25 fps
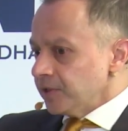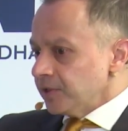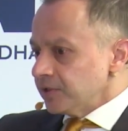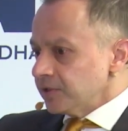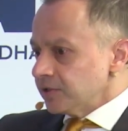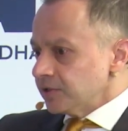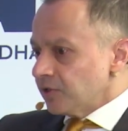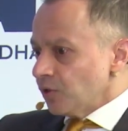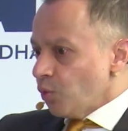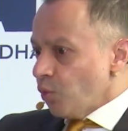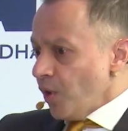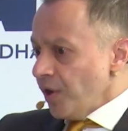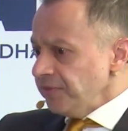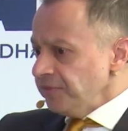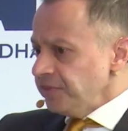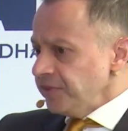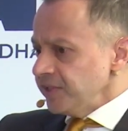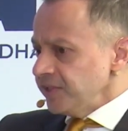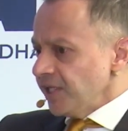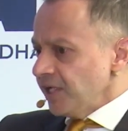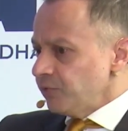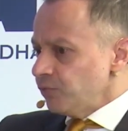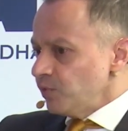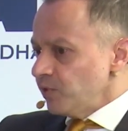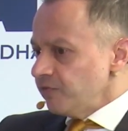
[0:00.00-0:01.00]
the one
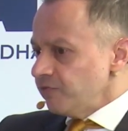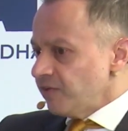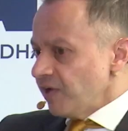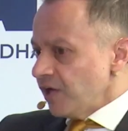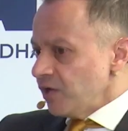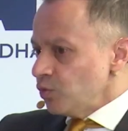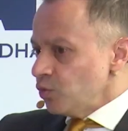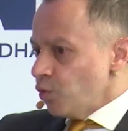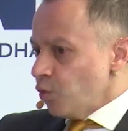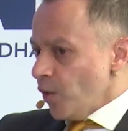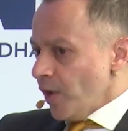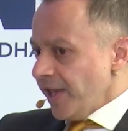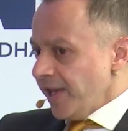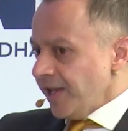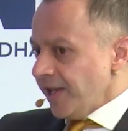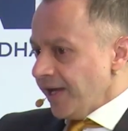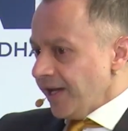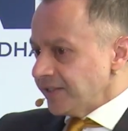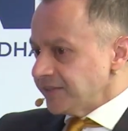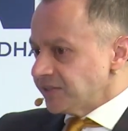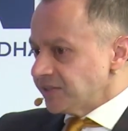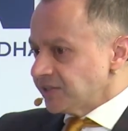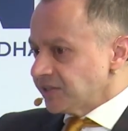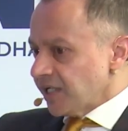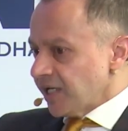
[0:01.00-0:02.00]
thing that we've done well
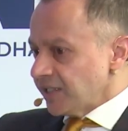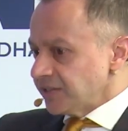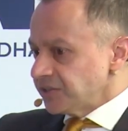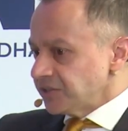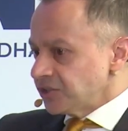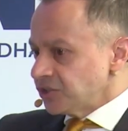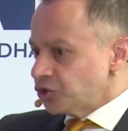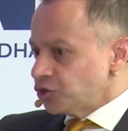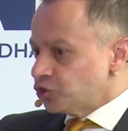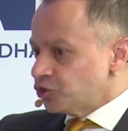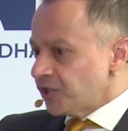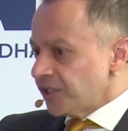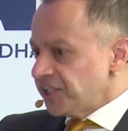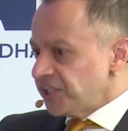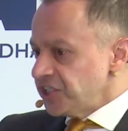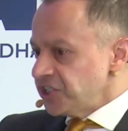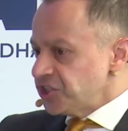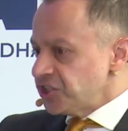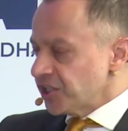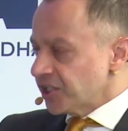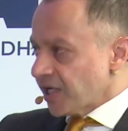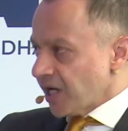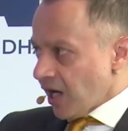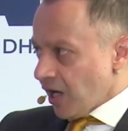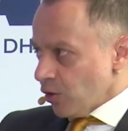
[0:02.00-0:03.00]
as a
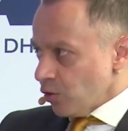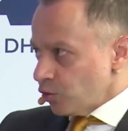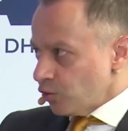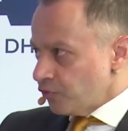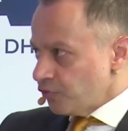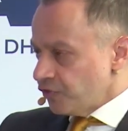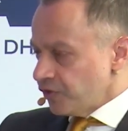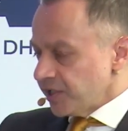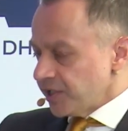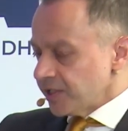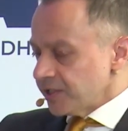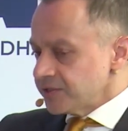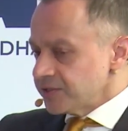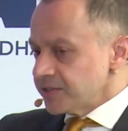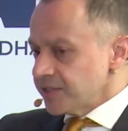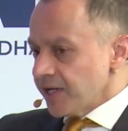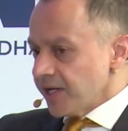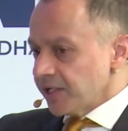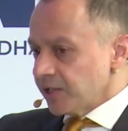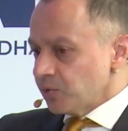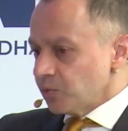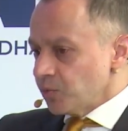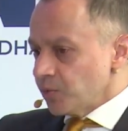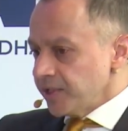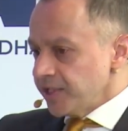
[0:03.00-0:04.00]
strategic outfit is
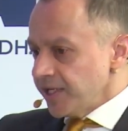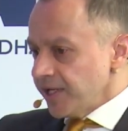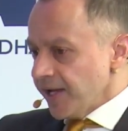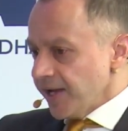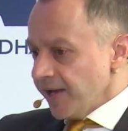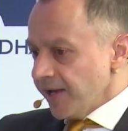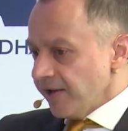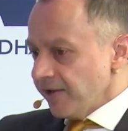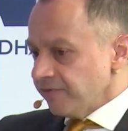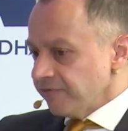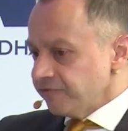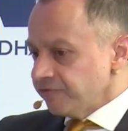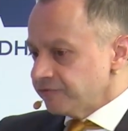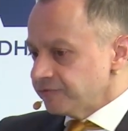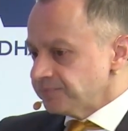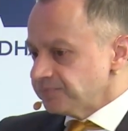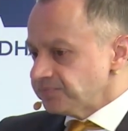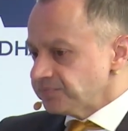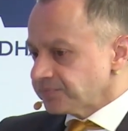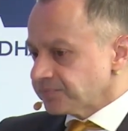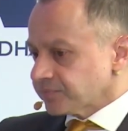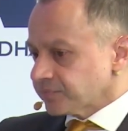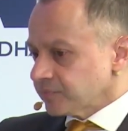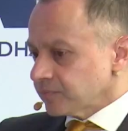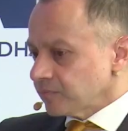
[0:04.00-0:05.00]
that we have
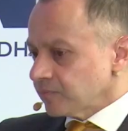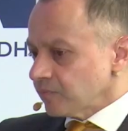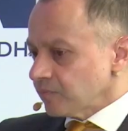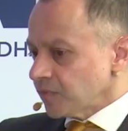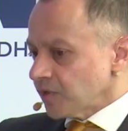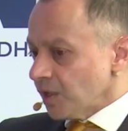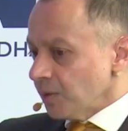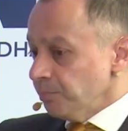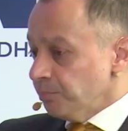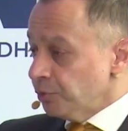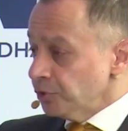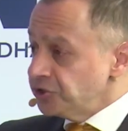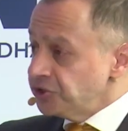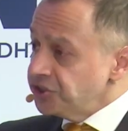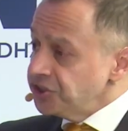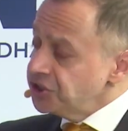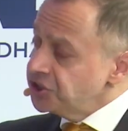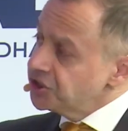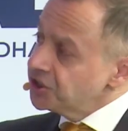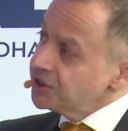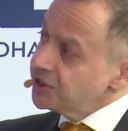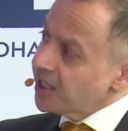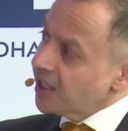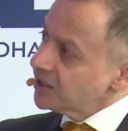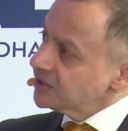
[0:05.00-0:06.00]

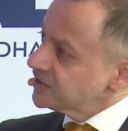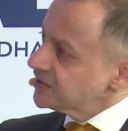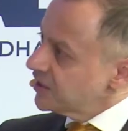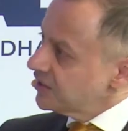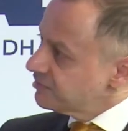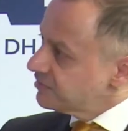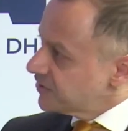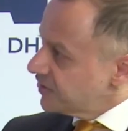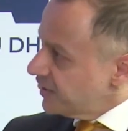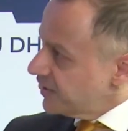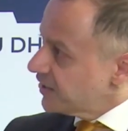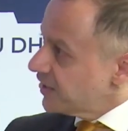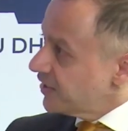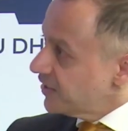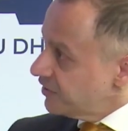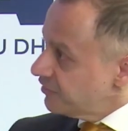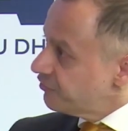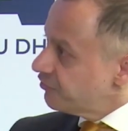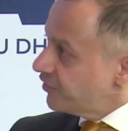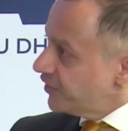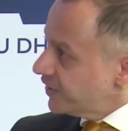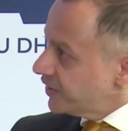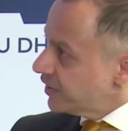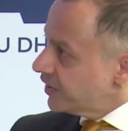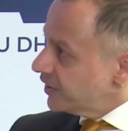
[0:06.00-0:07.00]
positioned ourselves a little
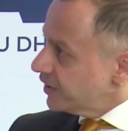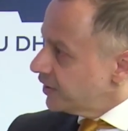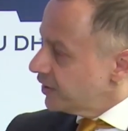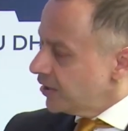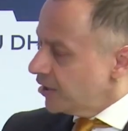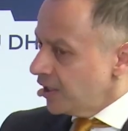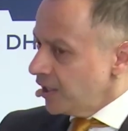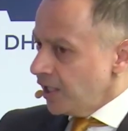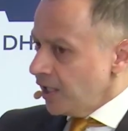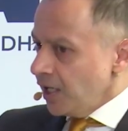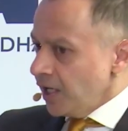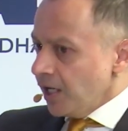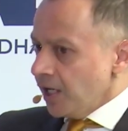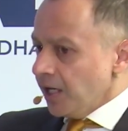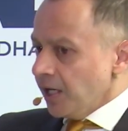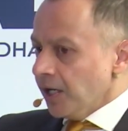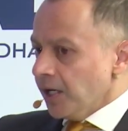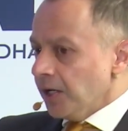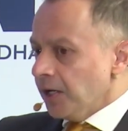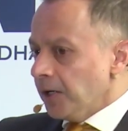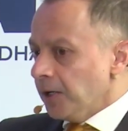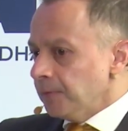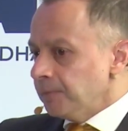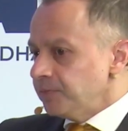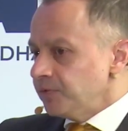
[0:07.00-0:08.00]
differently.
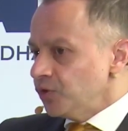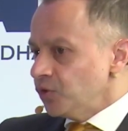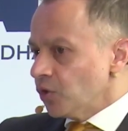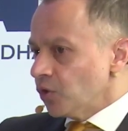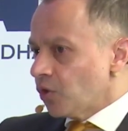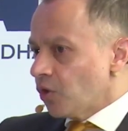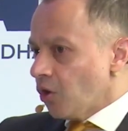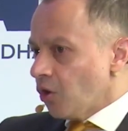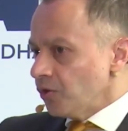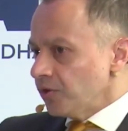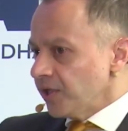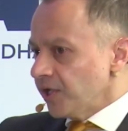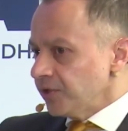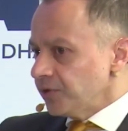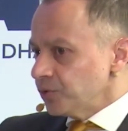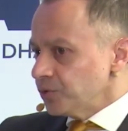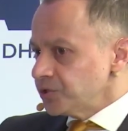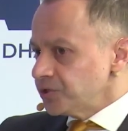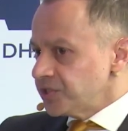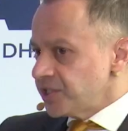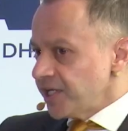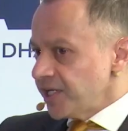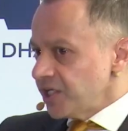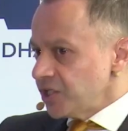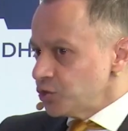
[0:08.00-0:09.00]
Gone are
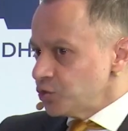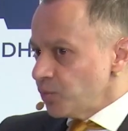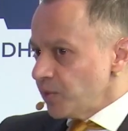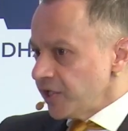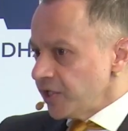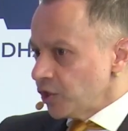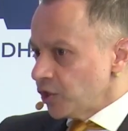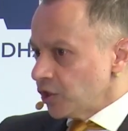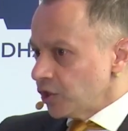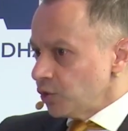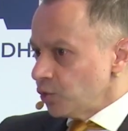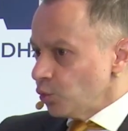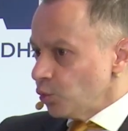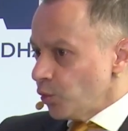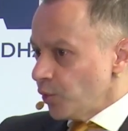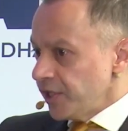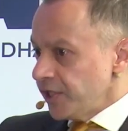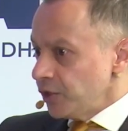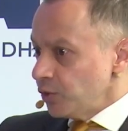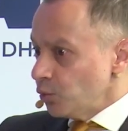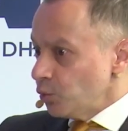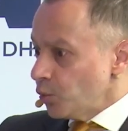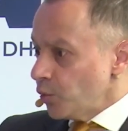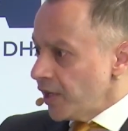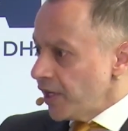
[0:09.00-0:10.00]
those days
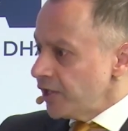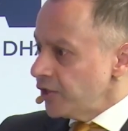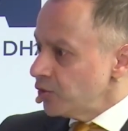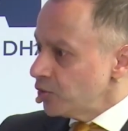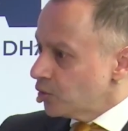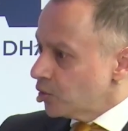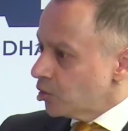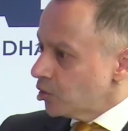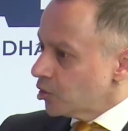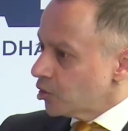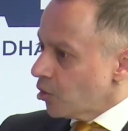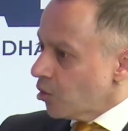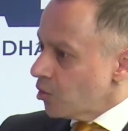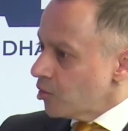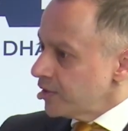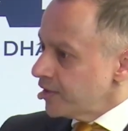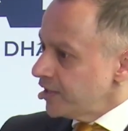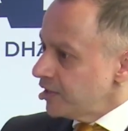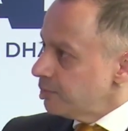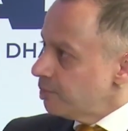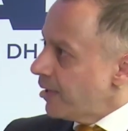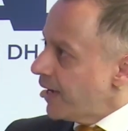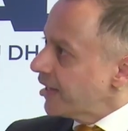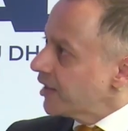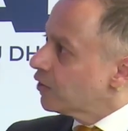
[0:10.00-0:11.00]
where you could
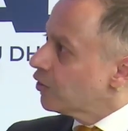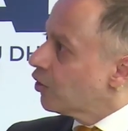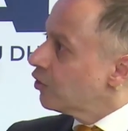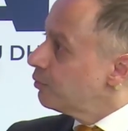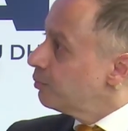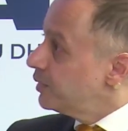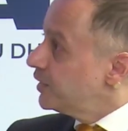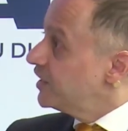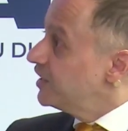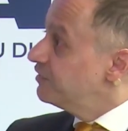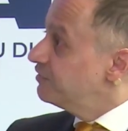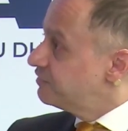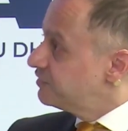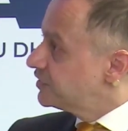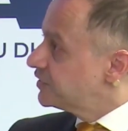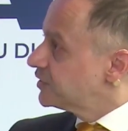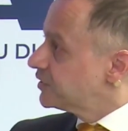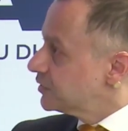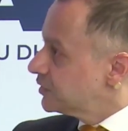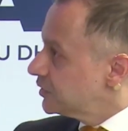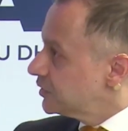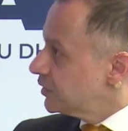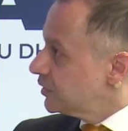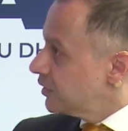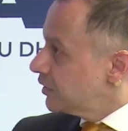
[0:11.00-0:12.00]
only bank on beliefs,
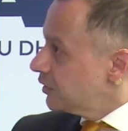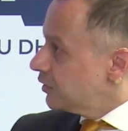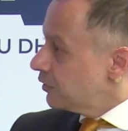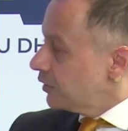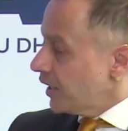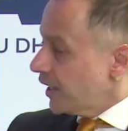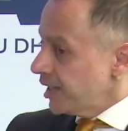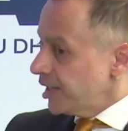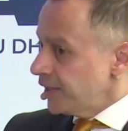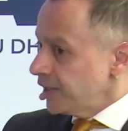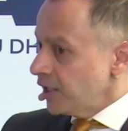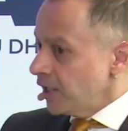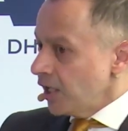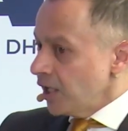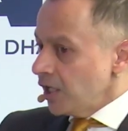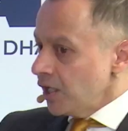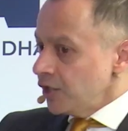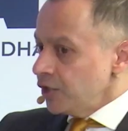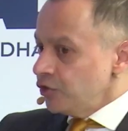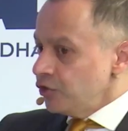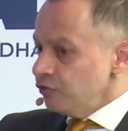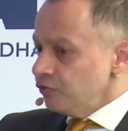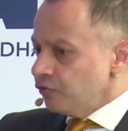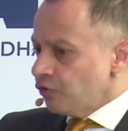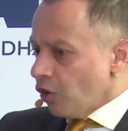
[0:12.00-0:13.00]
right?
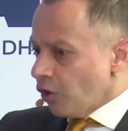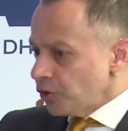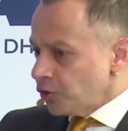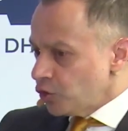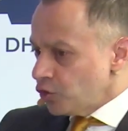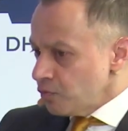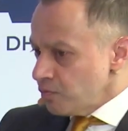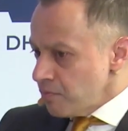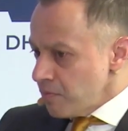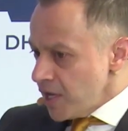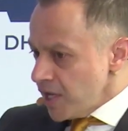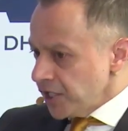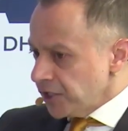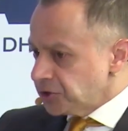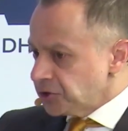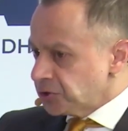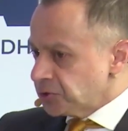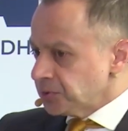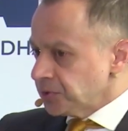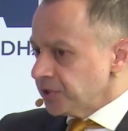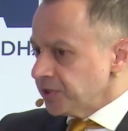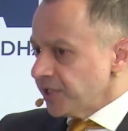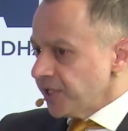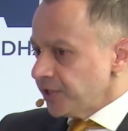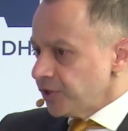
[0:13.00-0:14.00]
You've got to make
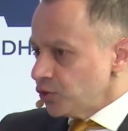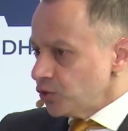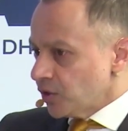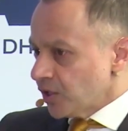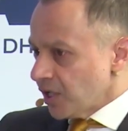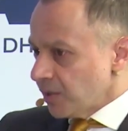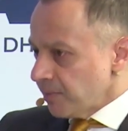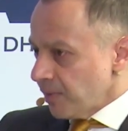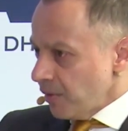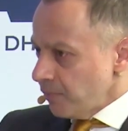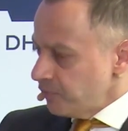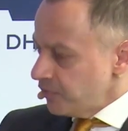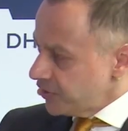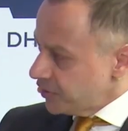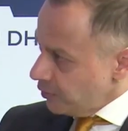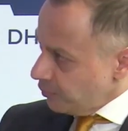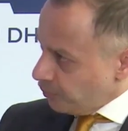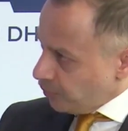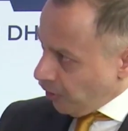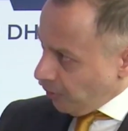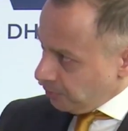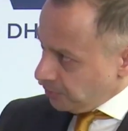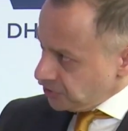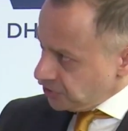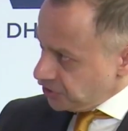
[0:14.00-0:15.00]
sure that you come up with a
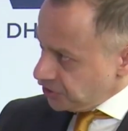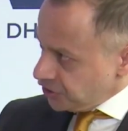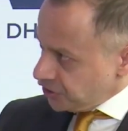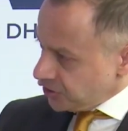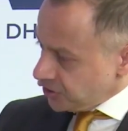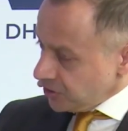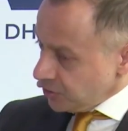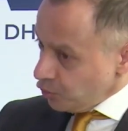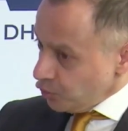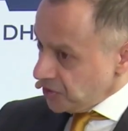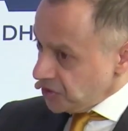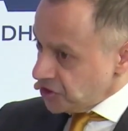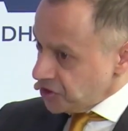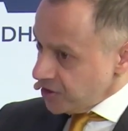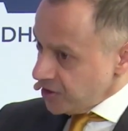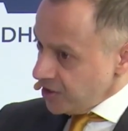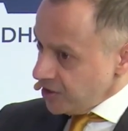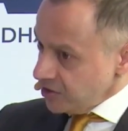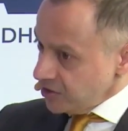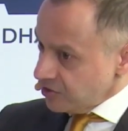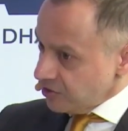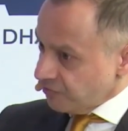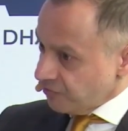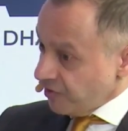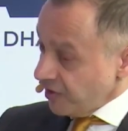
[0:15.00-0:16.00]
proposition which
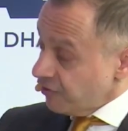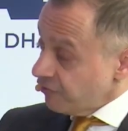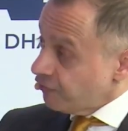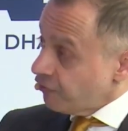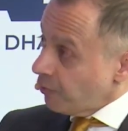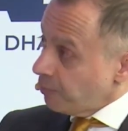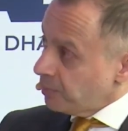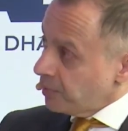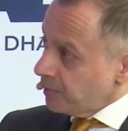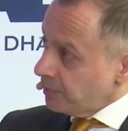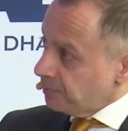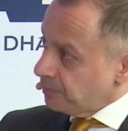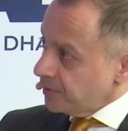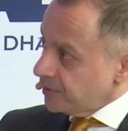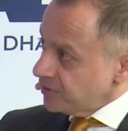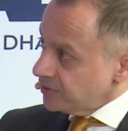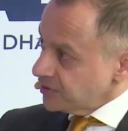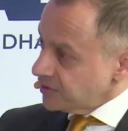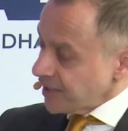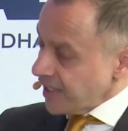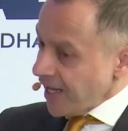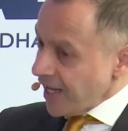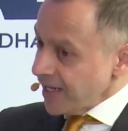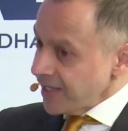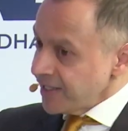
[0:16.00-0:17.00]
is fit for
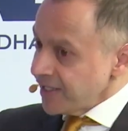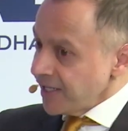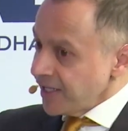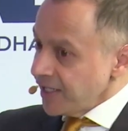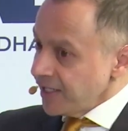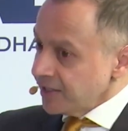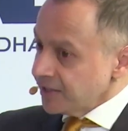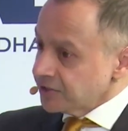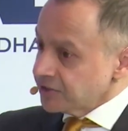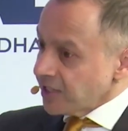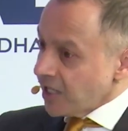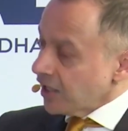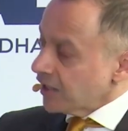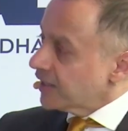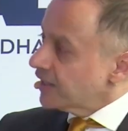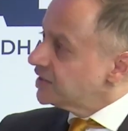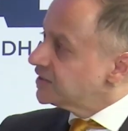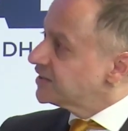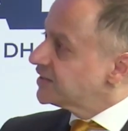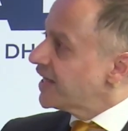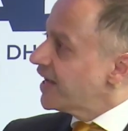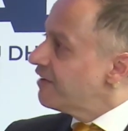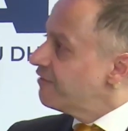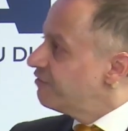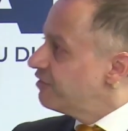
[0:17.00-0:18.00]
purpose and it
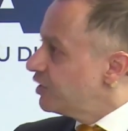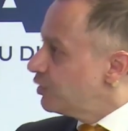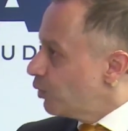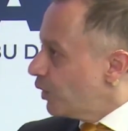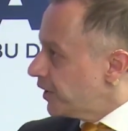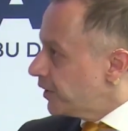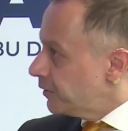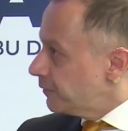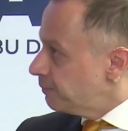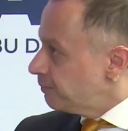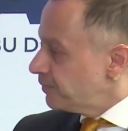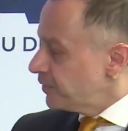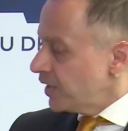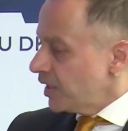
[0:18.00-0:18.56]
targets everyone.